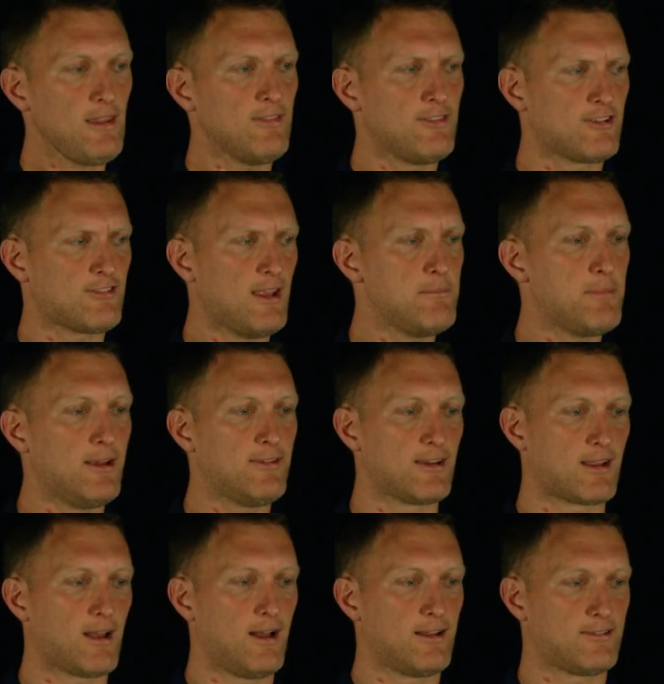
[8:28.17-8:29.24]
the same basic
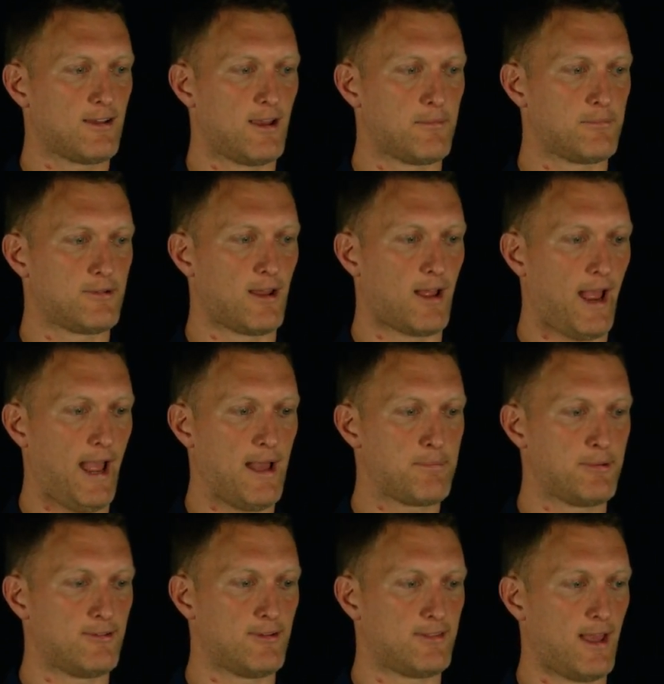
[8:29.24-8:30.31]
concept uh,
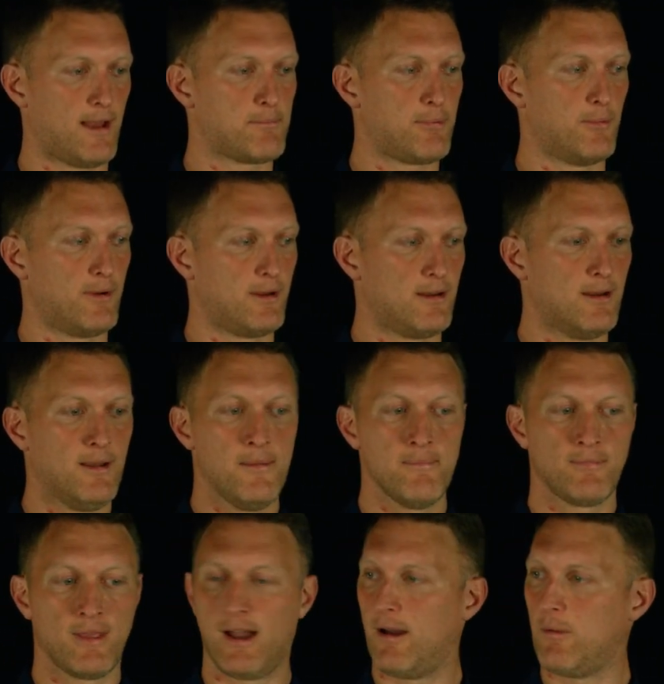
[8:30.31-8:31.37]
happens at that point
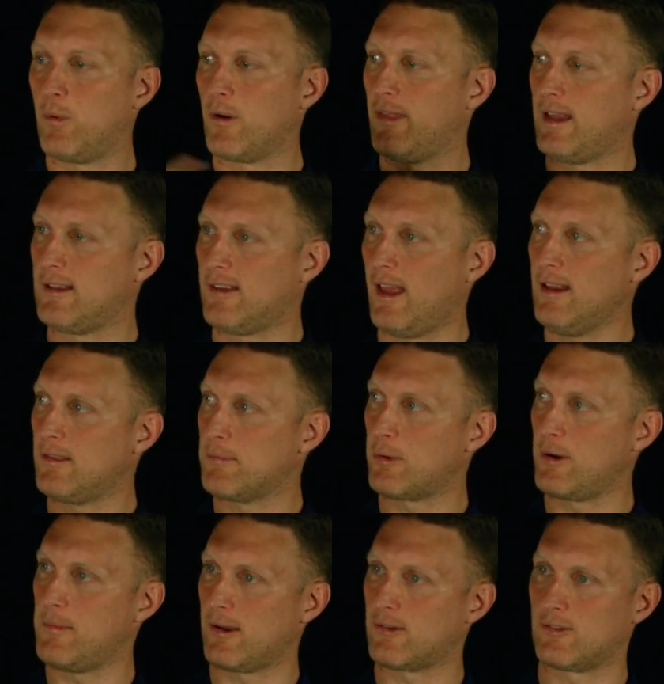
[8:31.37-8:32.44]
uh, where they take the
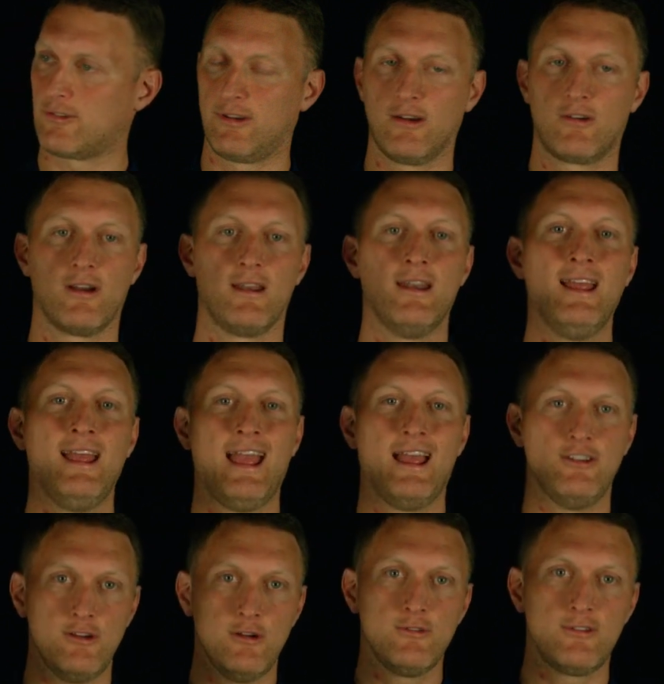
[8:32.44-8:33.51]
pre-master secret
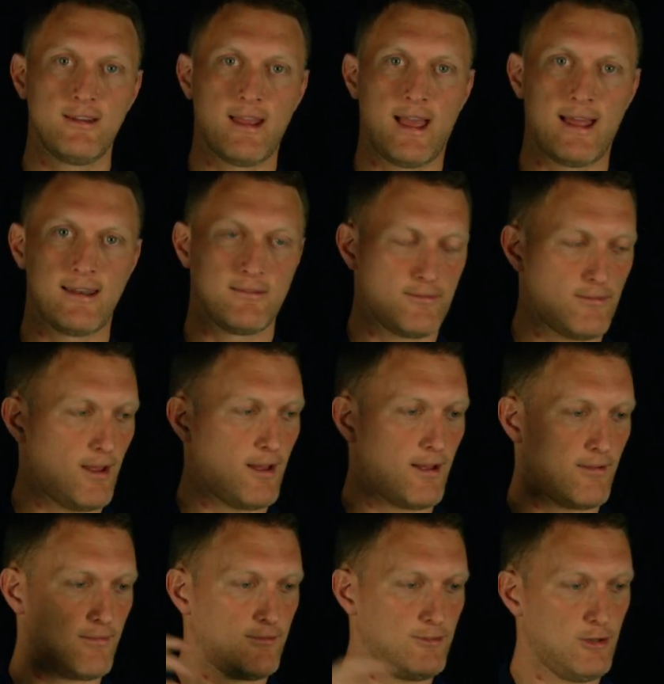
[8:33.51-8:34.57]
and using that,
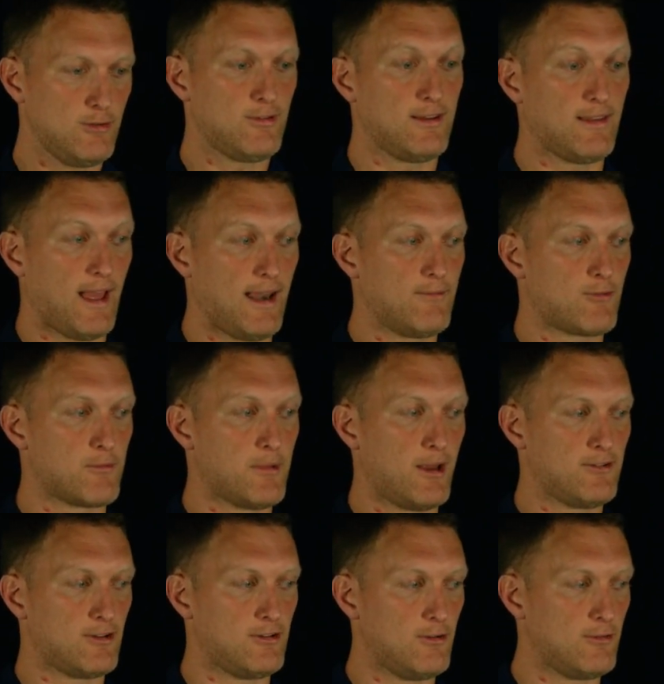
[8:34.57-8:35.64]
uh, using that
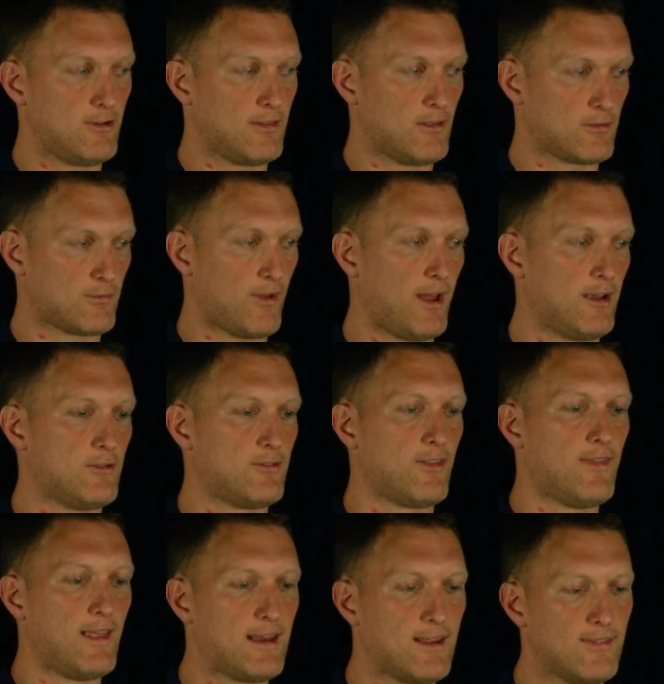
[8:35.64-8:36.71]
information, using those values,
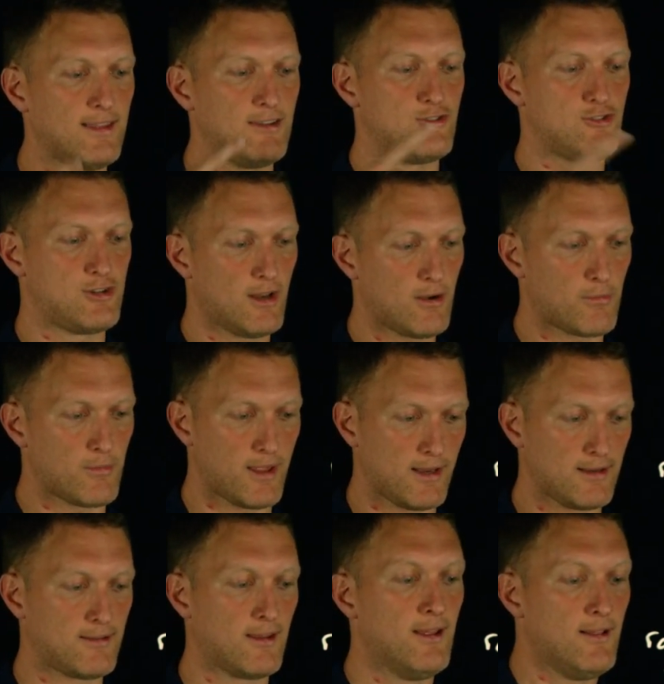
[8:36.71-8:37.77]
then they can then
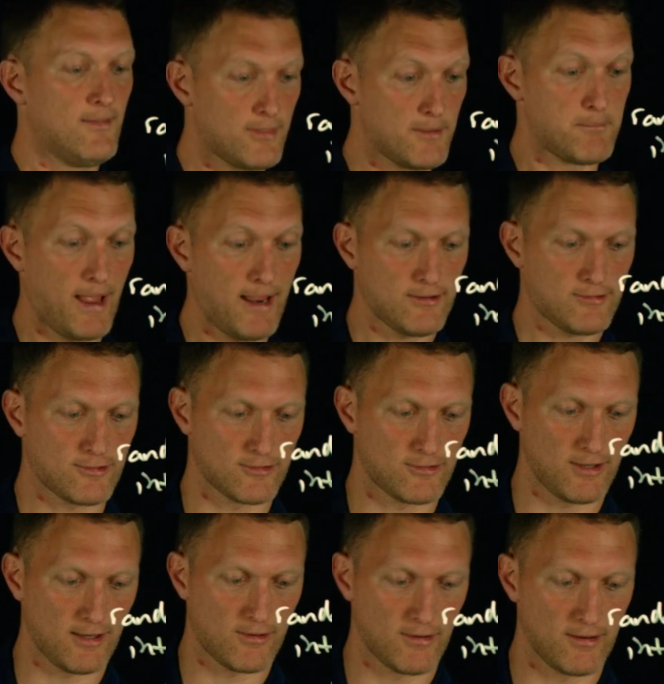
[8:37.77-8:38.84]
generate the master
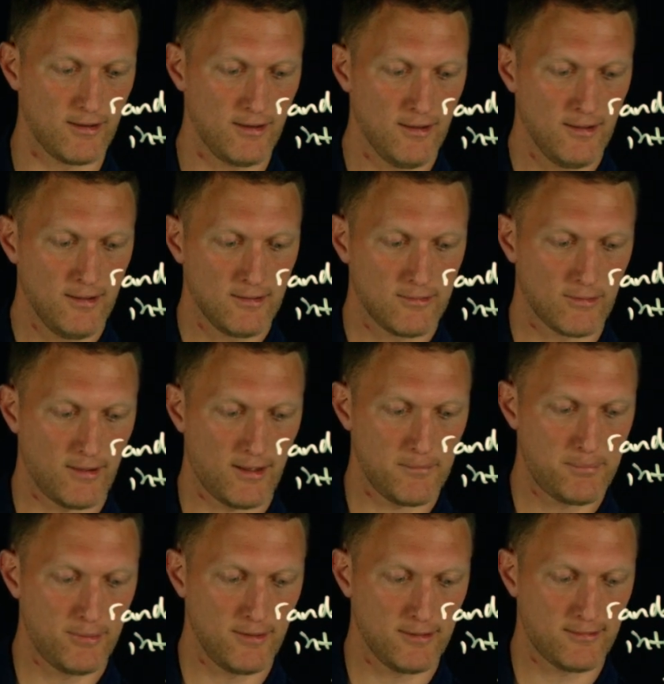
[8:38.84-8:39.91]
secret. So I'll
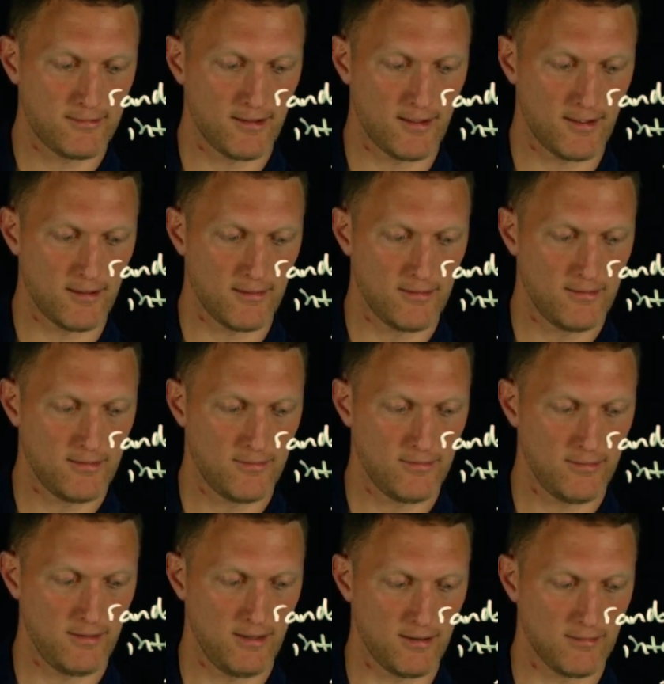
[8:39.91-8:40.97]
put, uh,
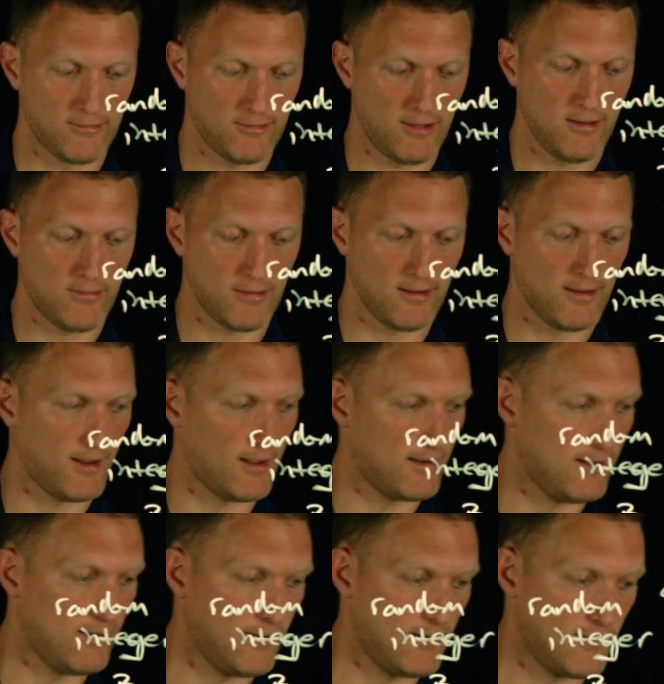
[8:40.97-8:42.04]
you know, secret down
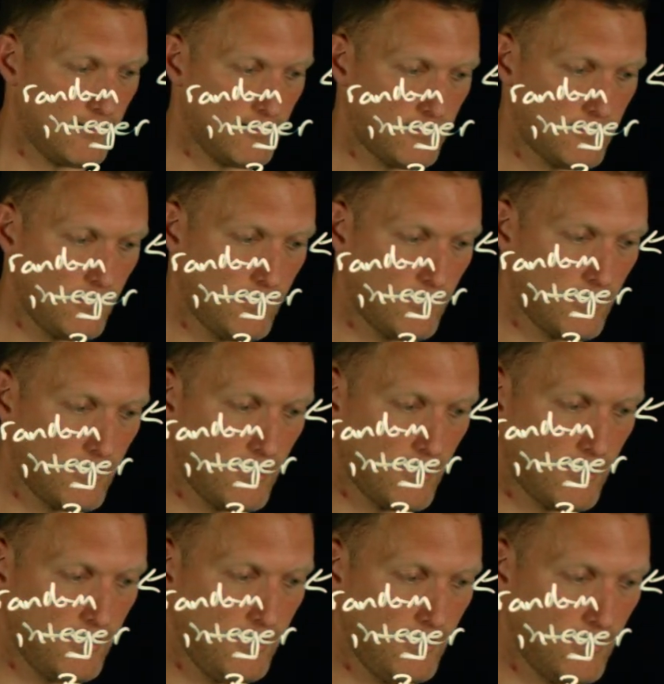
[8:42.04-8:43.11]
here and secret
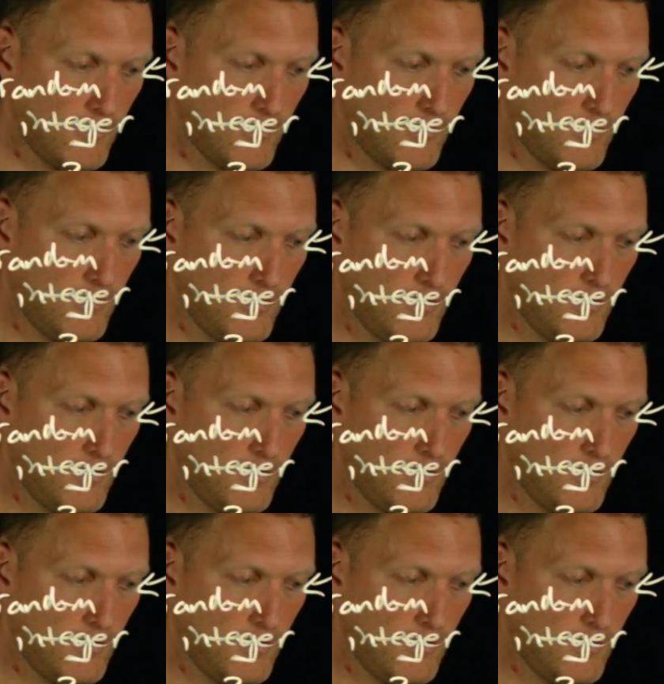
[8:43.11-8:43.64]
down here.